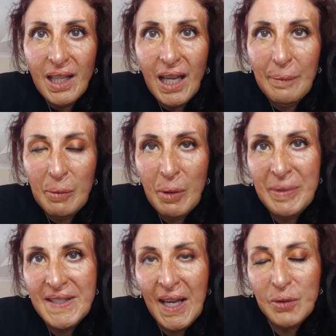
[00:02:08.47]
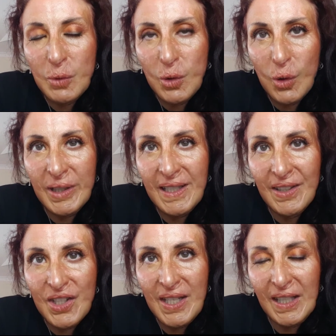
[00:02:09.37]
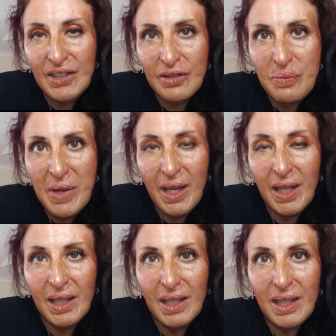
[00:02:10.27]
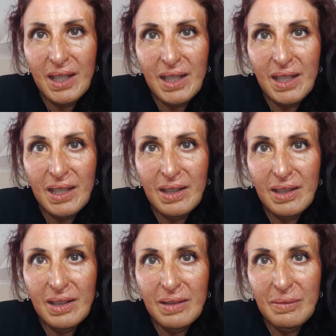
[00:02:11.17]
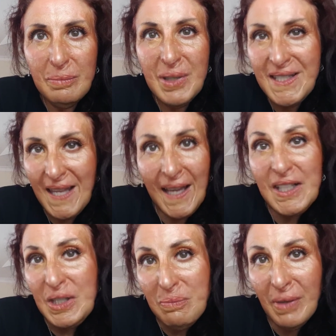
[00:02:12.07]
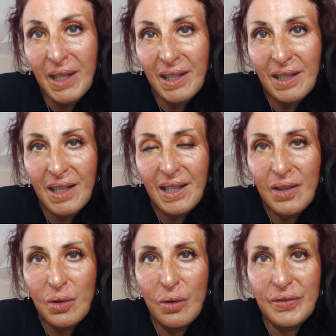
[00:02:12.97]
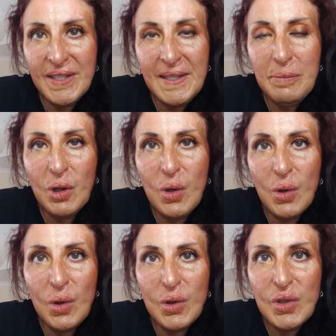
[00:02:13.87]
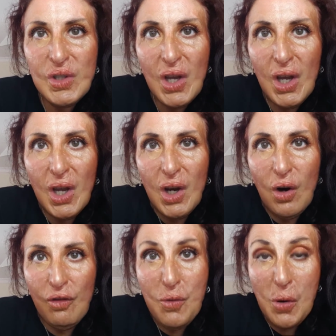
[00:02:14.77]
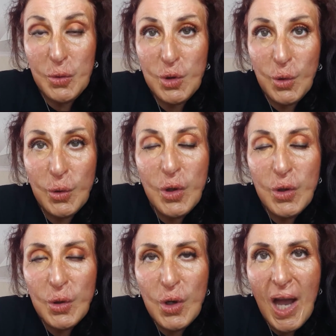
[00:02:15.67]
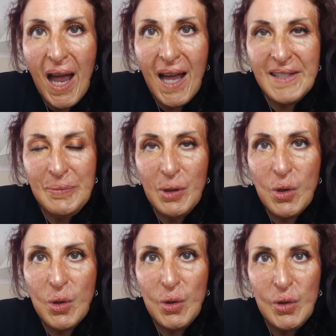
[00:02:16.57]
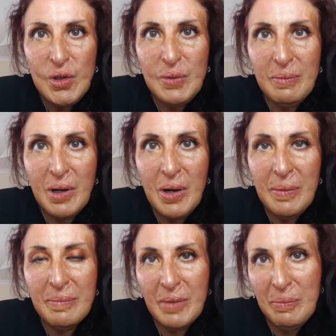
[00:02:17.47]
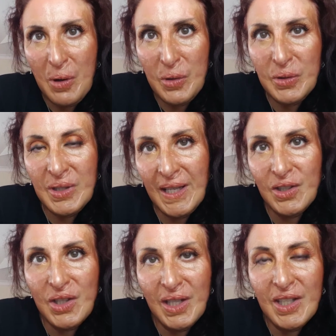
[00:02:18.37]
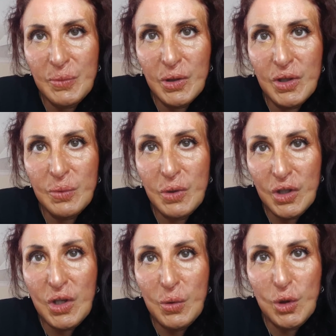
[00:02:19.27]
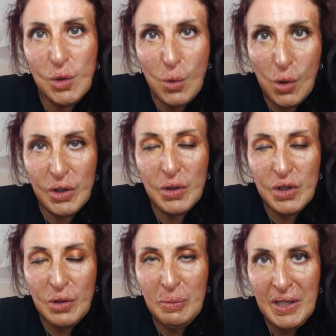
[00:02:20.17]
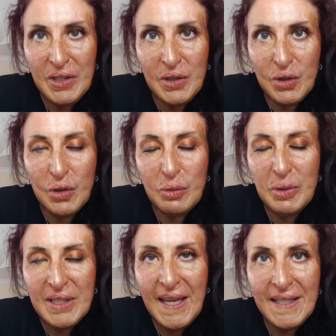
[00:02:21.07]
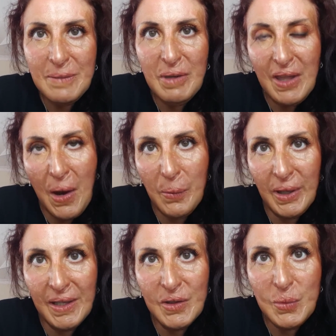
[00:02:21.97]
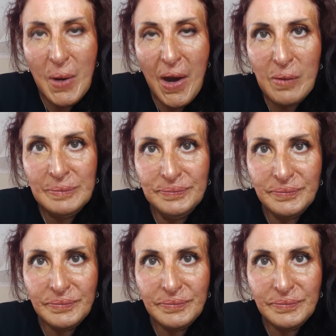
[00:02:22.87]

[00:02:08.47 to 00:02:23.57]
And my mum and dad were on either side of me, protecting me, obviously because of what I was going through and because my burn injuries were still sore and they're still blistered, so they're protecting me that way as well.